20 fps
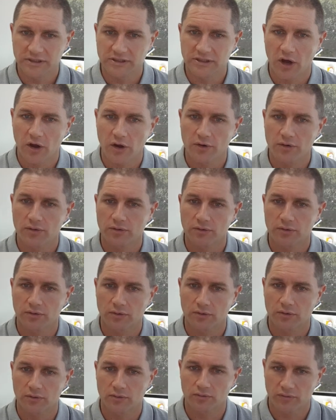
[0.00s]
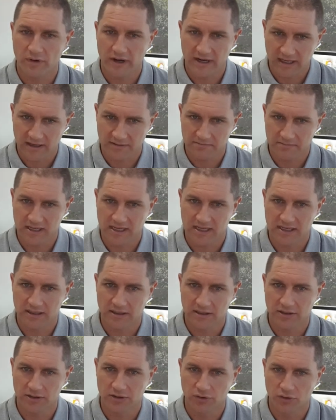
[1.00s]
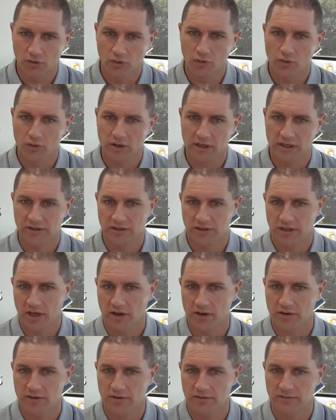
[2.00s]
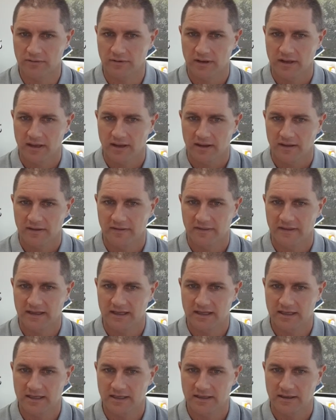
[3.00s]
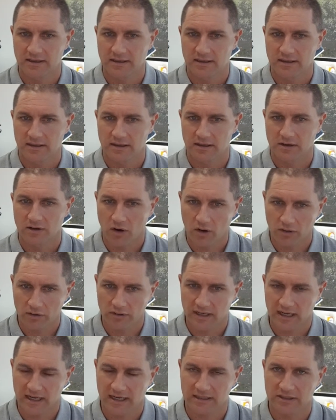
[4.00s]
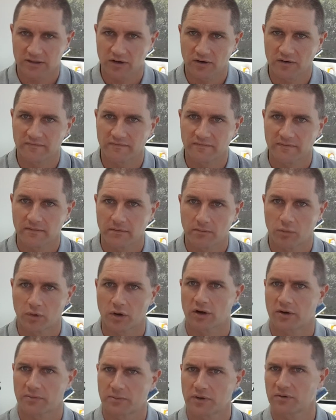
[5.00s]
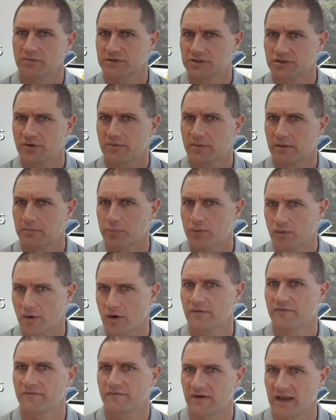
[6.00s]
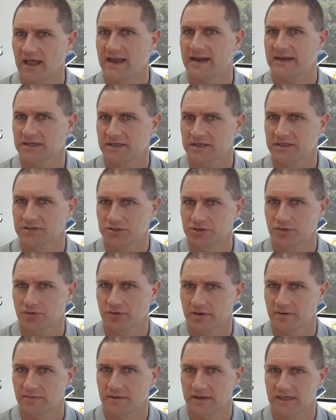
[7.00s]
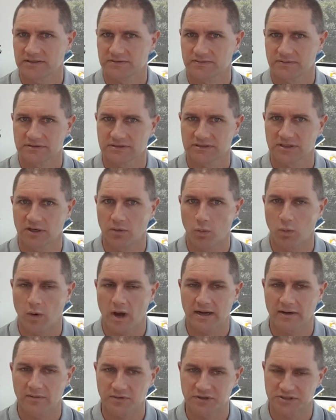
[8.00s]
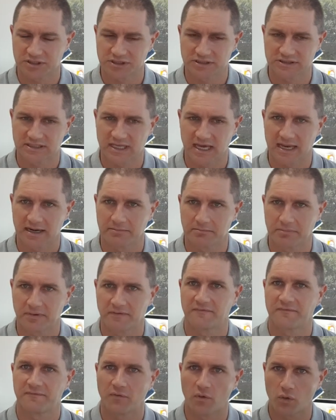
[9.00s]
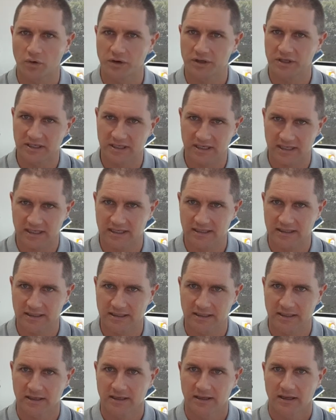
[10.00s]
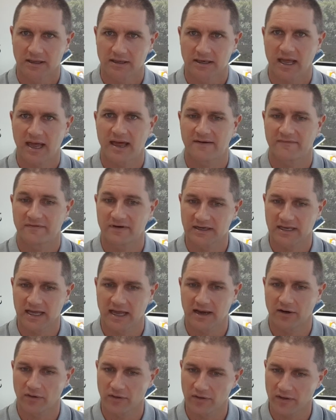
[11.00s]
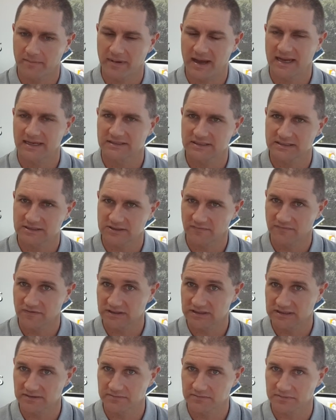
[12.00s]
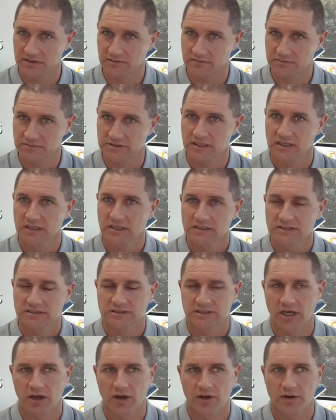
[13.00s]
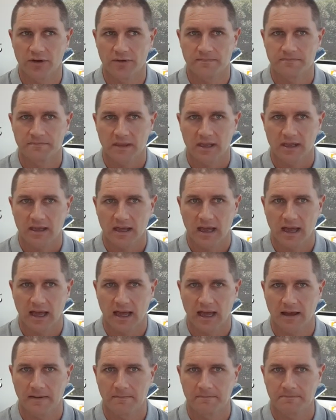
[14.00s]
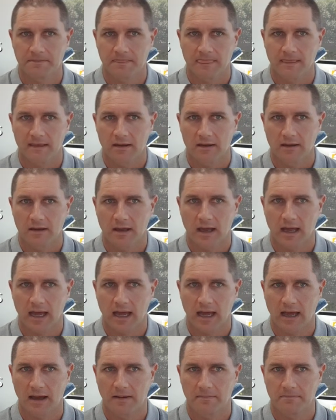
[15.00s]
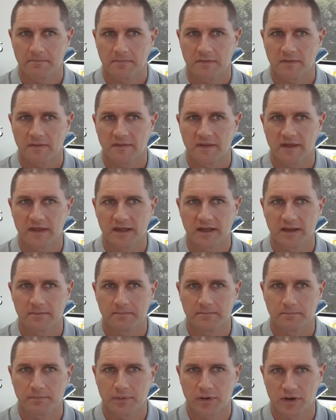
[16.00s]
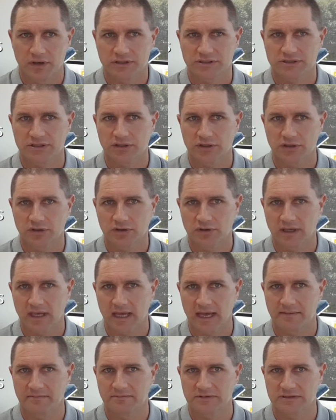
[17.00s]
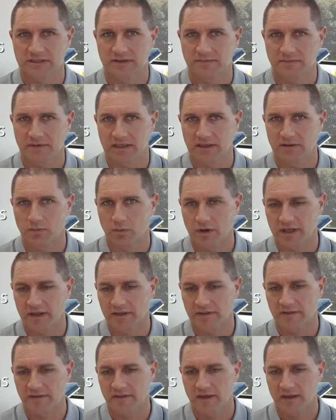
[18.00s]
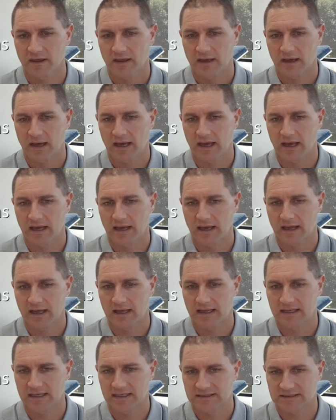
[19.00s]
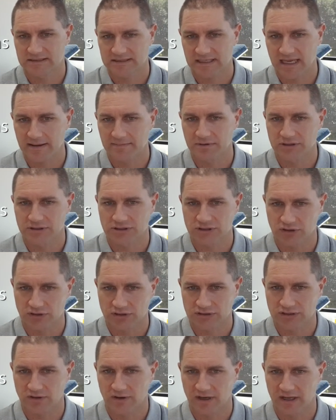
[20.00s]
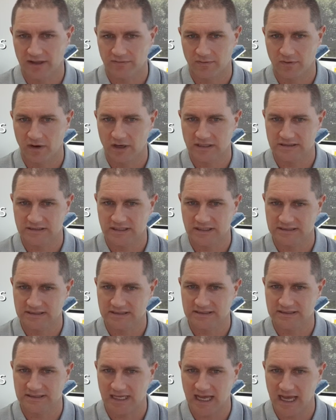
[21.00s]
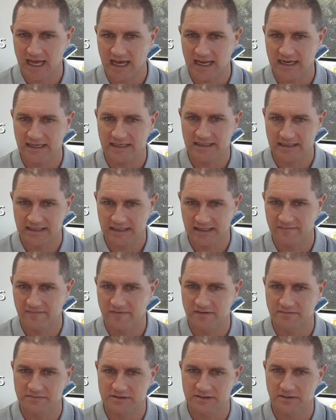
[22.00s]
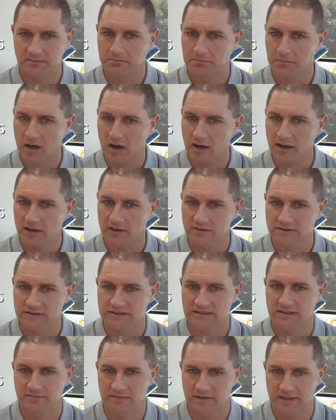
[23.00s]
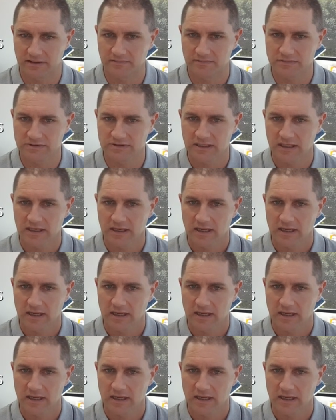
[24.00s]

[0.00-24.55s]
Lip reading: don't recommend nor condone the conduct of what I'd probably term a prophylactic joint replacement. So one which is done before you need have it done on the basis of your symptoms. So the person who comes to me with established osteoarthritis that's starting to give them some mild symptoms